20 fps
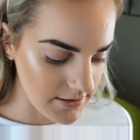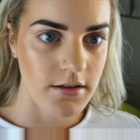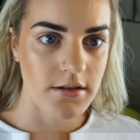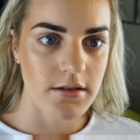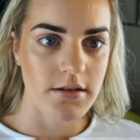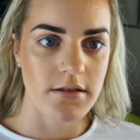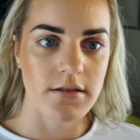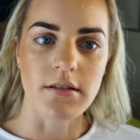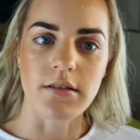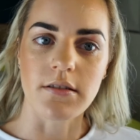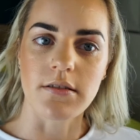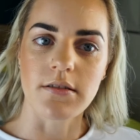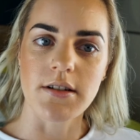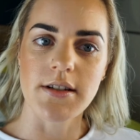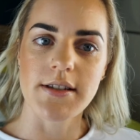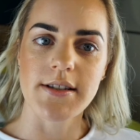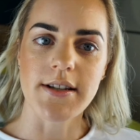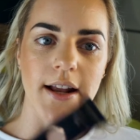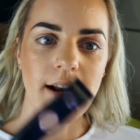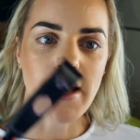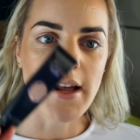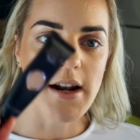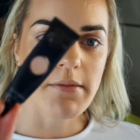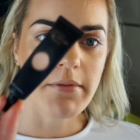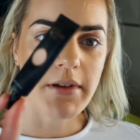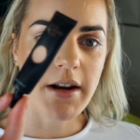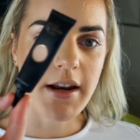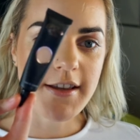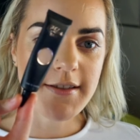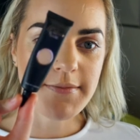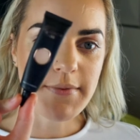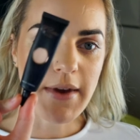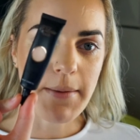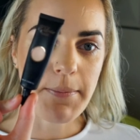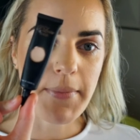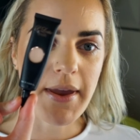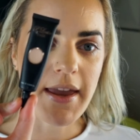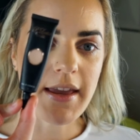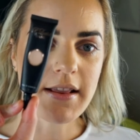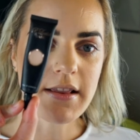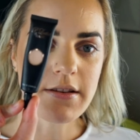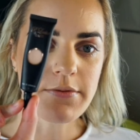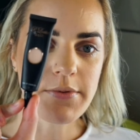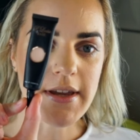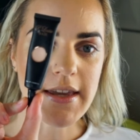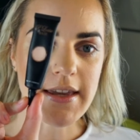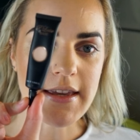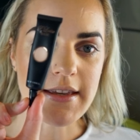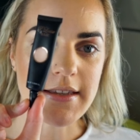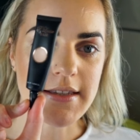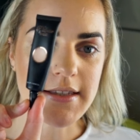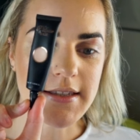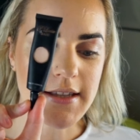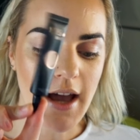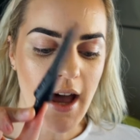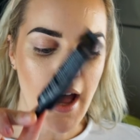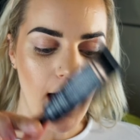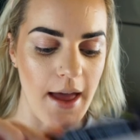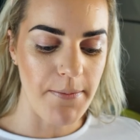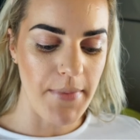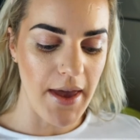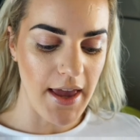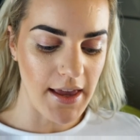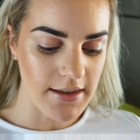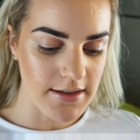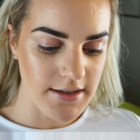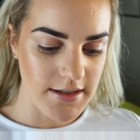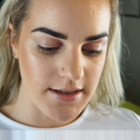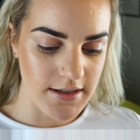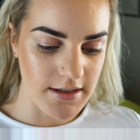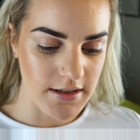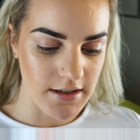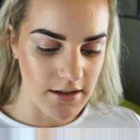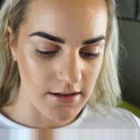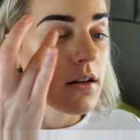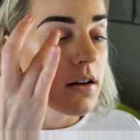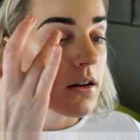So to start out, I'm going to use my P. Louise eye base.